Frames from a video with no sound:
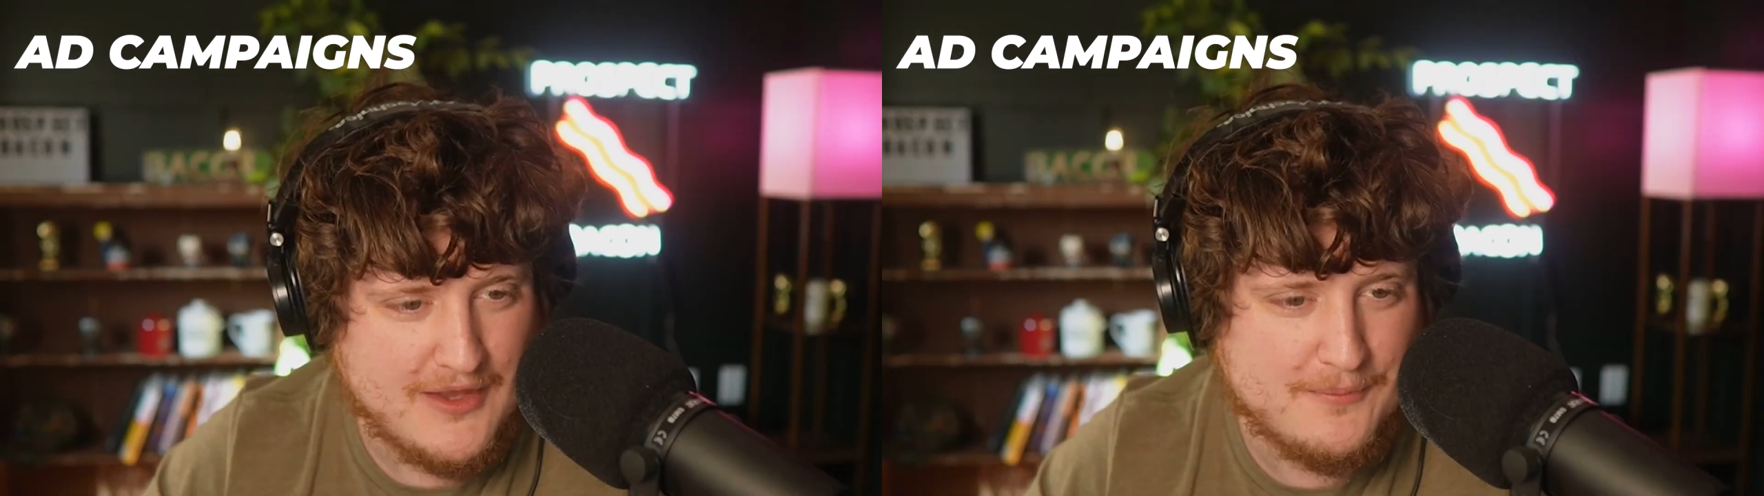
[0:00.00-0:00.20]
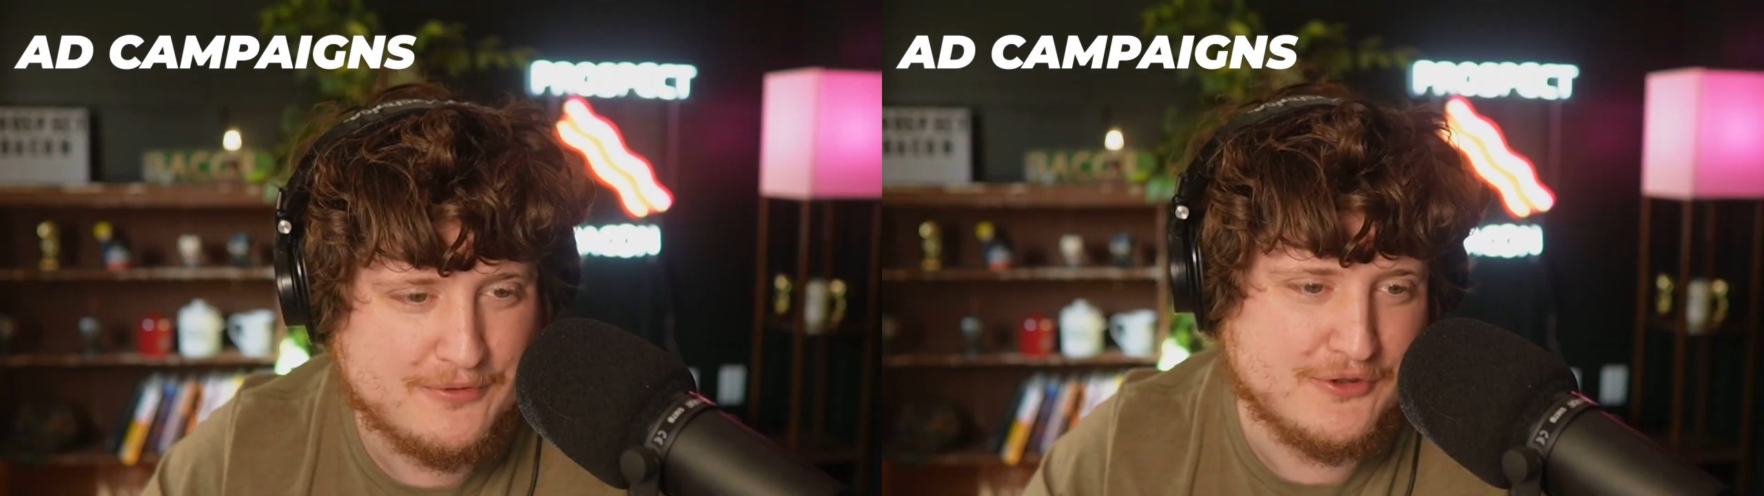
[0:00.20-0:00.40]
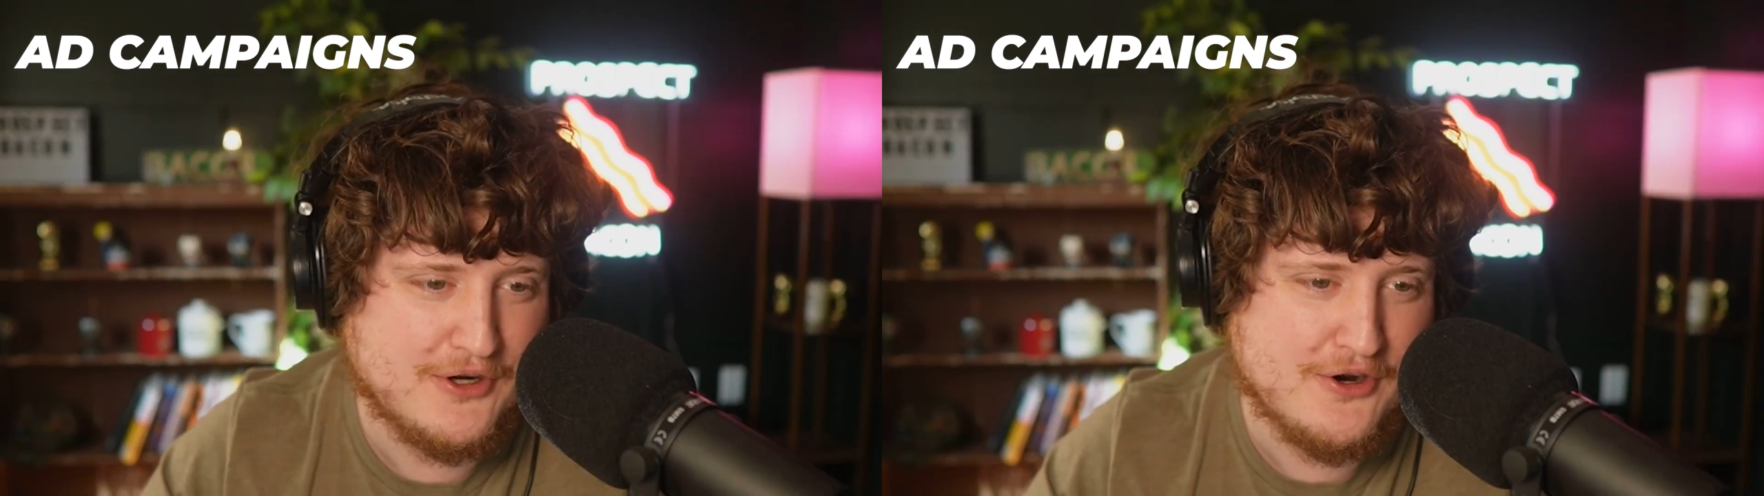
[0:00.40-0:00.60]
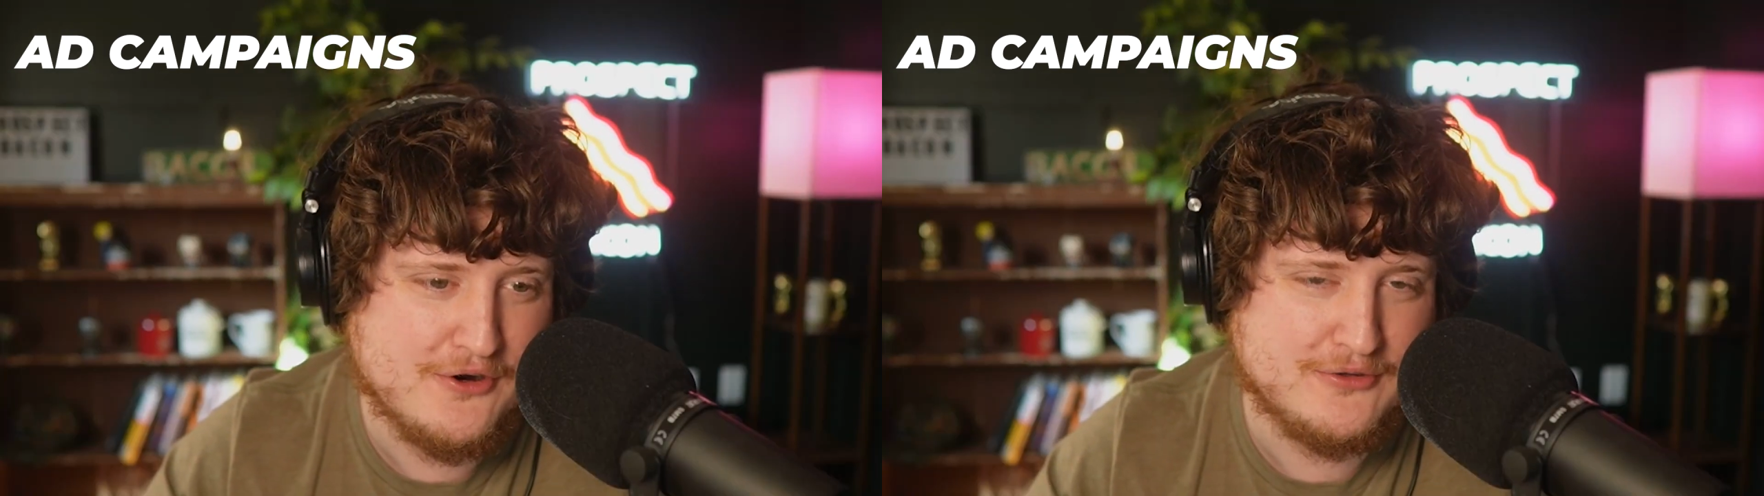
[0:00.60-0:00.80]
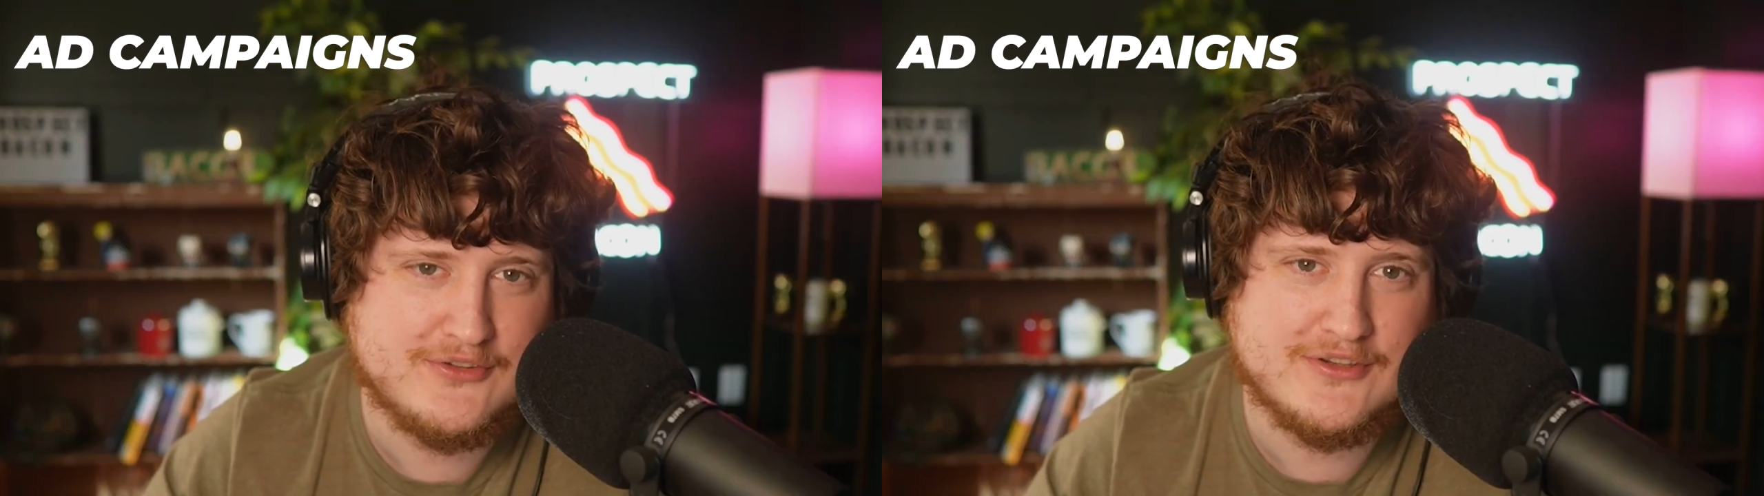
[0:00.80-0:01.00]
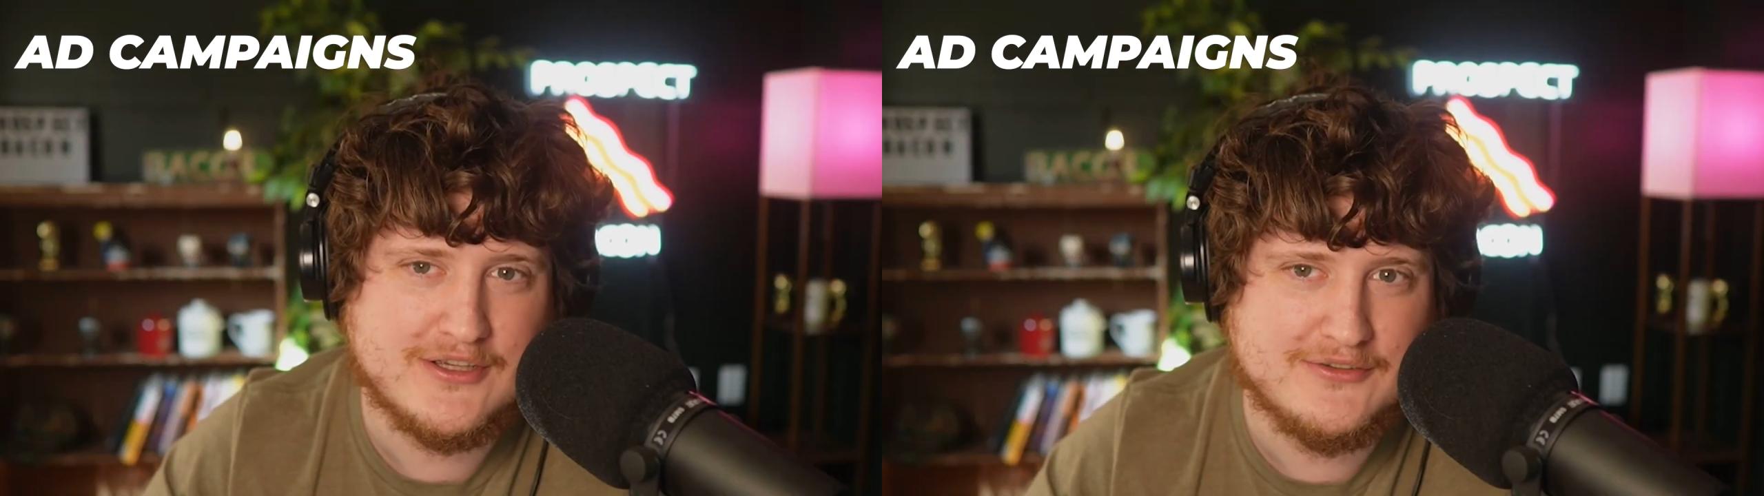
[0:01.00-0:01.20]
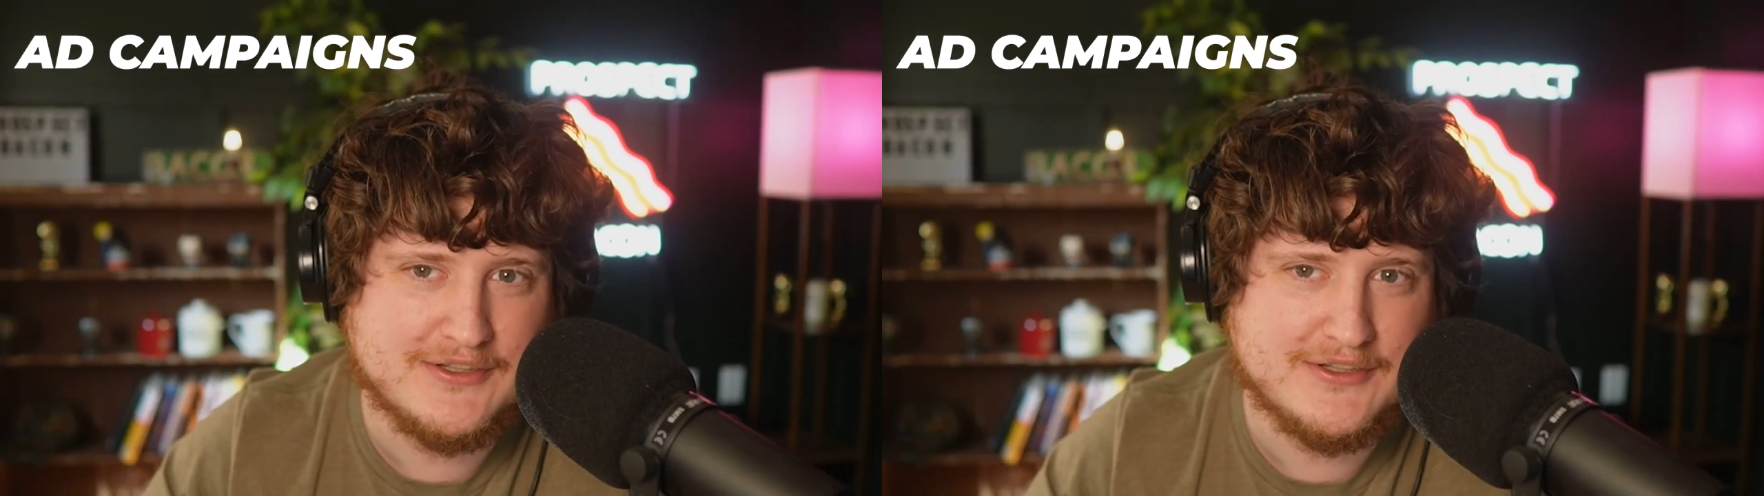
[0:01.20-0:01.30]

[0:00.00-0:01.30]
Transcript: pros of